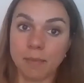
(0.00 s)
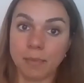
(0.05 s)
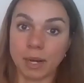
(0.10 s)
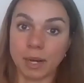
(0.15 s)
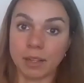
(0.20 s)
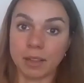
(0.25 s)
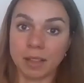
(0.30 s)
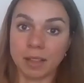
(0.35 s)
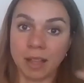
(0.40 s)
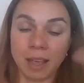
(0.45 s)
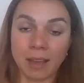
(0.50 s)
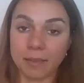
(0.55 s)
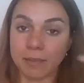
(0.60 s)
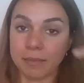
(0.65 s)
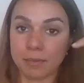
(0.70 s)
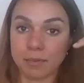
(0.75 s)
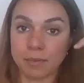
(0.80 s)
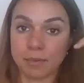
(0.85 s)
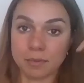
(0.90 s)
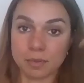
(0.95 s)
But they
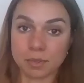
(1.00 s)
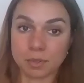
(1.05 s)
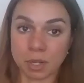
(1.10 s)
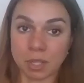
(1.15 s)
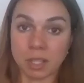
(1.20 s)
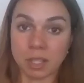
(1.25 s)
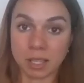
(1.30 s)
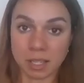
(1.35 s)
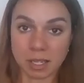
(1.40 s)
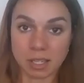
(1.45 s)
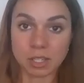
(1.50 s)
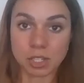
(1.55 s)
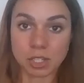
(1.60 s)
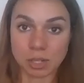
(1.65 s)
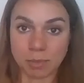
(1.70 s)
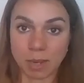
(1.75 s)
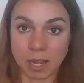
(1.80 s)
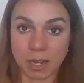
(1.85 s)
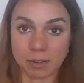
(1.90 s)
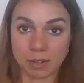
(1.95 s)
have strength and
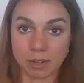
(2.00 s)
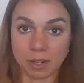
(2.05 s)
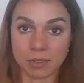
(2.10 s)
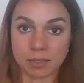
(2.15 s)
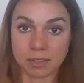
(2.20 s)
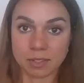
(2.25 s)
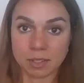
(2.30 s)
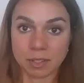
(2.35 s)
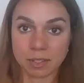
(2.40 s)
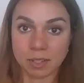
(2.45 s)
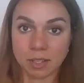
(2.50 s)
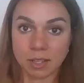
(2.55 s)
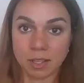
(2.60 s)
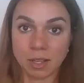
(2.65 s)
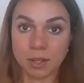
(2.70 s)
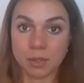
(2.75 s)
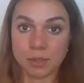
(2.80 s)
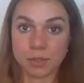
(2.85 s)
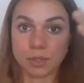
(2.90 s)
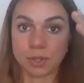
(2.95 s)
conditioning backgrounds.
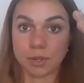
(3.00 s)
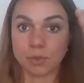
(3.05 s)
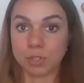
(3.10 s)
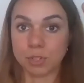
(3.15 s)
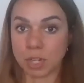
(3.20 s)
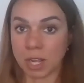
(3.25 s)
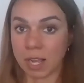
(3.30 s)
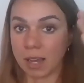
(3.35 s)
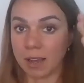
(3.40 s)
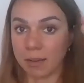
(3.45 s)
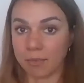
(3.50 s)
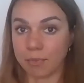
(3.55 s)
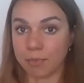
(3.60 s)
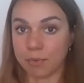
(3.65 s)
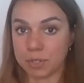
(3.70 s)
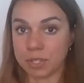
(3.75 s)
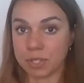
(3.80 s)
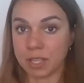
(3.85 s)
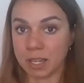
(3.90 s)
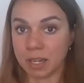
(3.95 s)
So Jeff
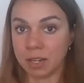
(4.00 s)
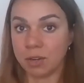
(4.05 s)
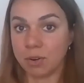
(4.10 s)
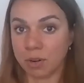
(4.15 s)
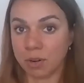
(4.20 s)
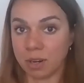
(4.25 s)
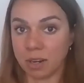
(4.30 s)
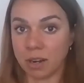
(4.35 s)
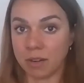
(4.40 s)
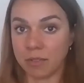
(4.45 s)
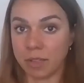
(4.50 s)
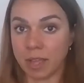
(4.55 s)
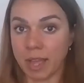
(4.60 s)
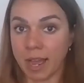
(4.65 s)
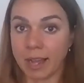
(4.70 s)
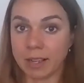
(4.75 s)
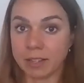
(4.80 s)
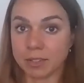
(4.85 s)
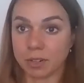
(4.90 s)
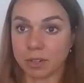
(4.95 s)
was the hitting coordinator for
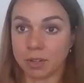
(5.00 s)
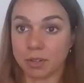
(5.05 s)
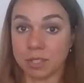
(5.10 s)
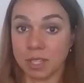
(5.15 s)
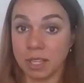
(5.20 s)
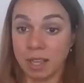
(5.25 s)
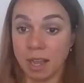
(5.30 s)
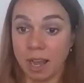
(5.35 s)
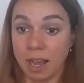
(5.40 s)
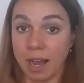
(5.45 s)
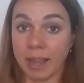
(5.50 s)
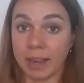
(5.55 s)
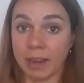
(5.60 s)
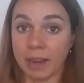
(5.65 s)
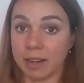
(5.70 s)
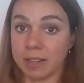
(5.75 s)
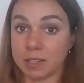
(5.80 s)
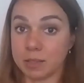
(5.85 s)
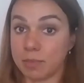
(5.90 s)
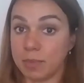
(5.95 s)
the Astros. He
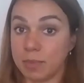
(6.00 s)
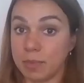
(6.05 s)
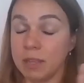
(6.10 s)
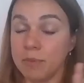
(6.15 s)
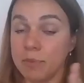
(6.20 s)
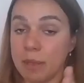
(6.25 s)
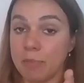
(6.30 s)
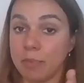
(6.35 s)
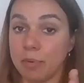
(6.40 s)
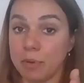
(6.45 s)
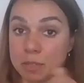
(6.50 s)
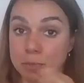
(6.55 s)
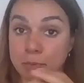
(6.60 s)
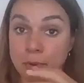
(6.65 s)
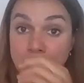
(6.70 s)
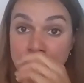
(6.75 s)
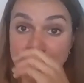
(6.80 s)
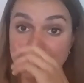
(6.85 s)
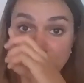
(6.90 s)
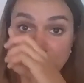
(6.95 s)
hired as many people as
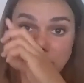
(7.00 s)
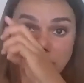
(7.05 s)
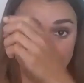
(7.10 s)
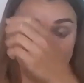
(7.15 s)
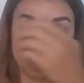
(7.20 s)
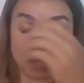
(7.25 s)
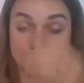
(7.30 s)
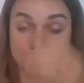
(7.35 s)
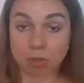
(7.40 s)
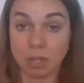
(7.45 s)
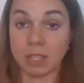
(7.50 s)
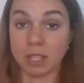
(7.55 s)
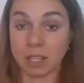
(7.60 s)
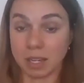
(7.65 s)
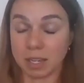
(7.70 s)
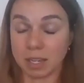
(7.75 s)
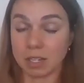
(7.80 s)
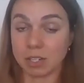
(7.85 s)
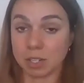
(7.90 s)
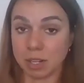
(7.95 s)
possible with strength
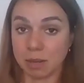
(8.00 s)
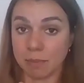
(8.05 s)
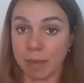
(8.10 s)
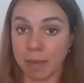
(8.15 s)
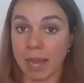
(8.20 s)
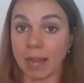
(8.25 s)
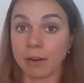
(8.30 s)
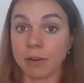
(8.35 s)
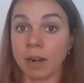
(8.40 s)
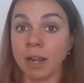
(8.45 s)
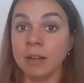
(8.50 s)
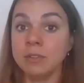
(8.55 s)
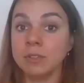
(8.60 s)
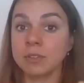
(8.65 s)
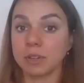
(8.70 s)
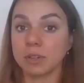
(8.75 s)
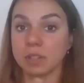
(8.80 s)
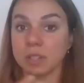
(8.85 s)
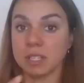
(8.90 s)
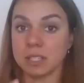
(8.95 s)
and conditioning
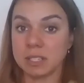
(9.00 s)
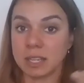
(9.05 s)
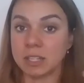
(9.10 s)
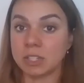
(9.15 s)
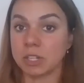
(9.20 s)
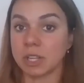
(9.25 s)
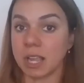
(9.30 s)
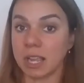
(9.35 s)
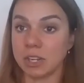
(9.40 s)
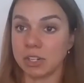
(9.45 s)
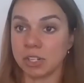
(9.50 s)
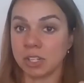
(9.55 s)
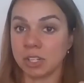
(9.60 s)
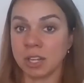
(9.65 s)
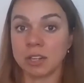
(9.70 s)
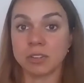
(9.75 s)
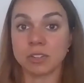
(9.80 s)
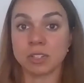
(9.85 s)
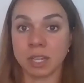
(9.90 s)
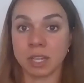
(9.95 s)
backgrounds, or at least
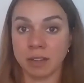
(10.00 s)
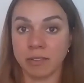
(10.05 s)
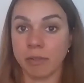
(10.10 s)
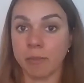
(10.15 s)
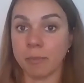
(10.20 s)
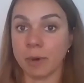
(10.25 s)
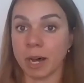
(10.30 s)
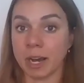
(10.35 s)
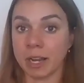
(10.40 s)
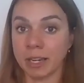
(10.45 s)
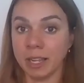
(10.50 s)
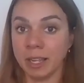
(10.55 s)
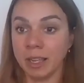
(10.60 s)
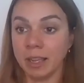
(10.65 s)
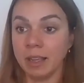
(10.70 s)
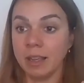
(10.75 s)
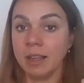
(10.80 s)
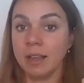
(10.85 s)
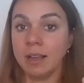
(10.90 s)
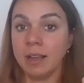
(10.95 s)
education, understanding the
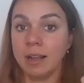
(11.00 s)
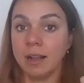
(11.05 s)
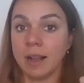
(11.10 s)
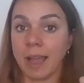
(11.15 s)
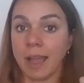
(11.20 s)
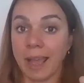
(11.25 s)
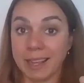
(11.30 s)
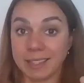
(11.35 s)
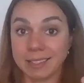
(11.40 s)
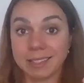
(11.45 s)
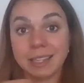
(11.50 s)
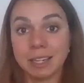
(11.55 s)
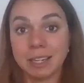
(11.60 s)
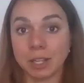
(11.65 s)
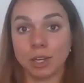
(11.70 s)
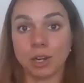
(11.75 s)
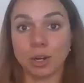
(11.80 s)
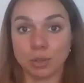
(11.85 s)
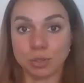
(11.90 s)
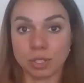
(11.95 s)
body, as
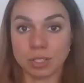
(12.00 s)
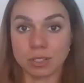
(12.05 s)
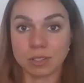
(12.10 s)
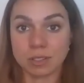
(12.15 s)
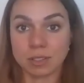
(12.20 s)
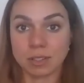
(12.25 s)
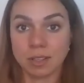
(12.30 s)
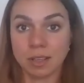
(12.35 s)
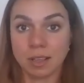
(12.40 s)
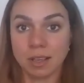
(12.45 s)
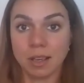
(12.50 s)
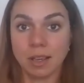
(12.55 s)
hitting coaches.